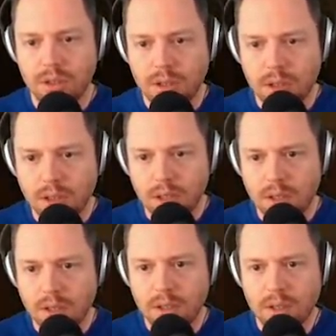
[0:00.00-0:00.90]

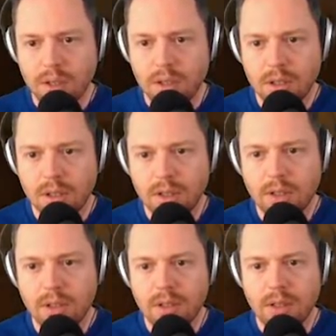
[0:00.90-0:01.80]

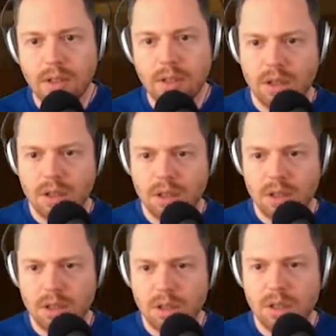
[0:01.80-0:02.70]

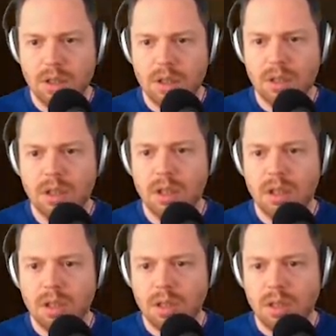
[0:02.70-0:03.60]

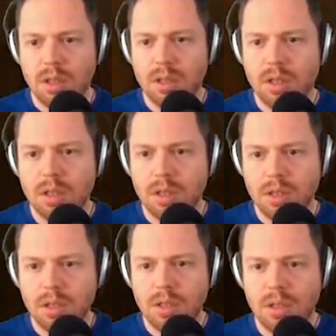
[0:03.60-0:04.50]

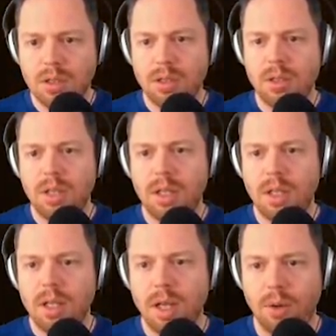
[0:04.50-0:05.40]

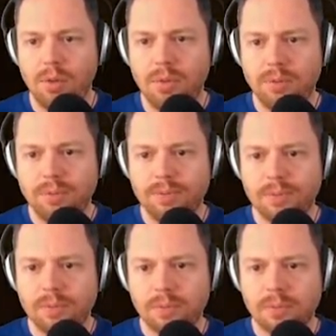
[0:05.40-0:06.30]

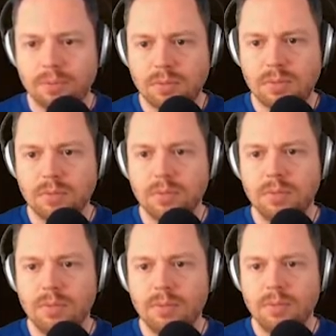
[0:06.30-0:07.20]

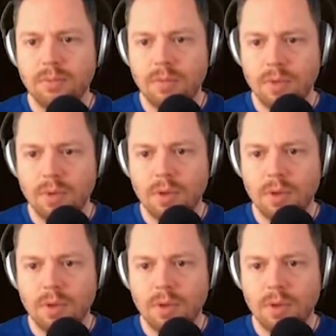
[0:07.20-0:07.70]
(no one is talking)